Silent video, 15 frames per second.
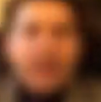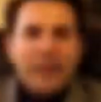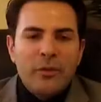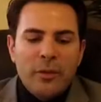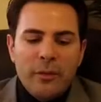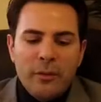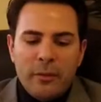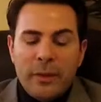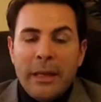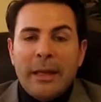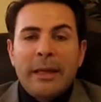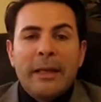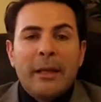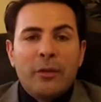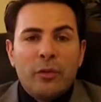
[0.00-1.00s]
agents, they
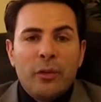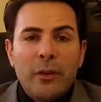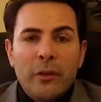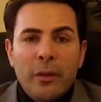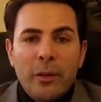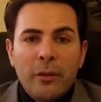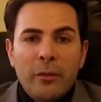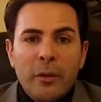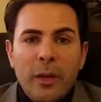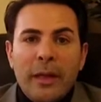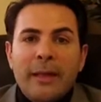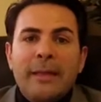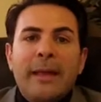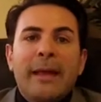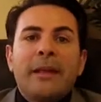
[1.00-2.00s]
can get you the deals,
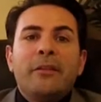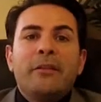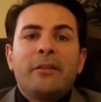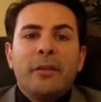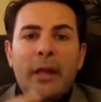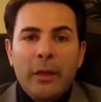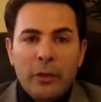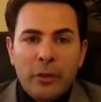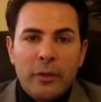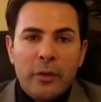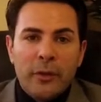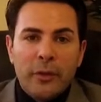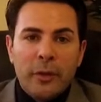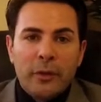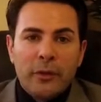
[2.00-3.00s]
they can sell you the
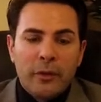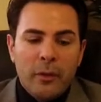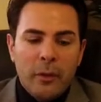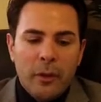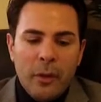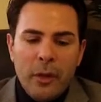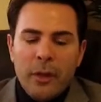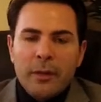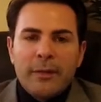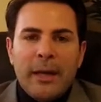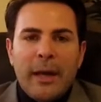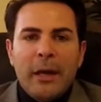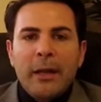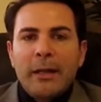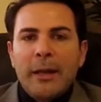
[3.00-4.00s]
deals.
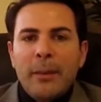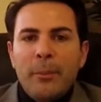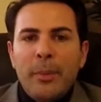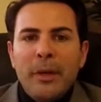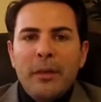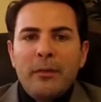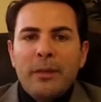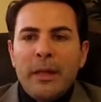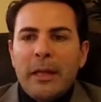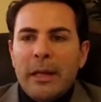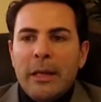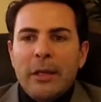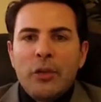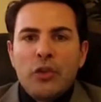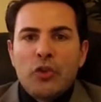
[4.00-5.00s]
Title companies, they
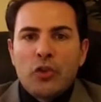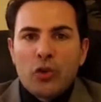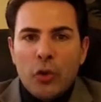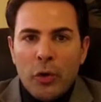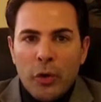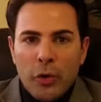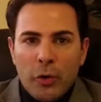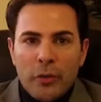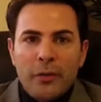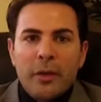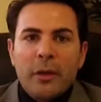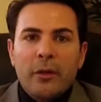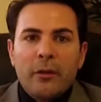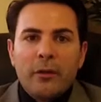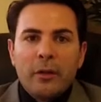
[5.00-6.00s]
can insure your
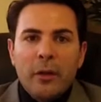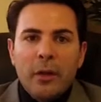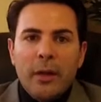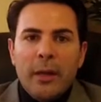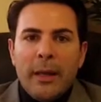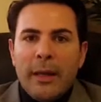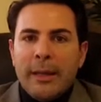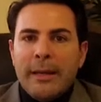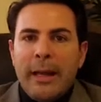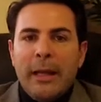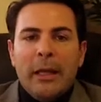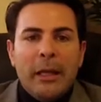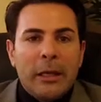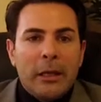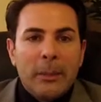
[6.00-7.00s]
deals. Guy
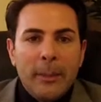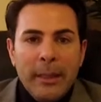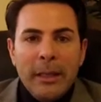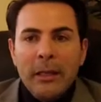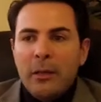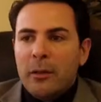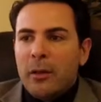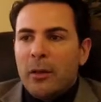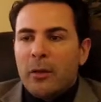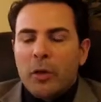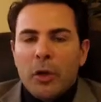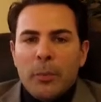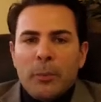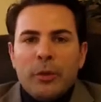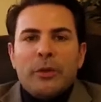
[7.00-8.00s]
like me,
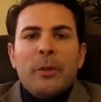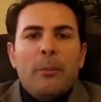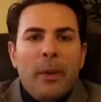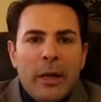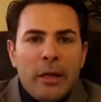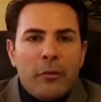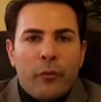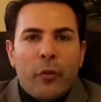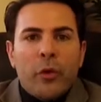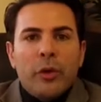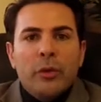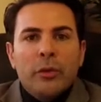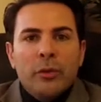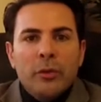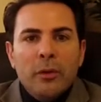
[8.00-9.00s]
going to put the money for
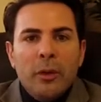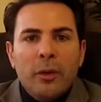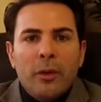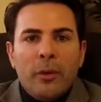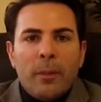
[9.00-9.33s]
you.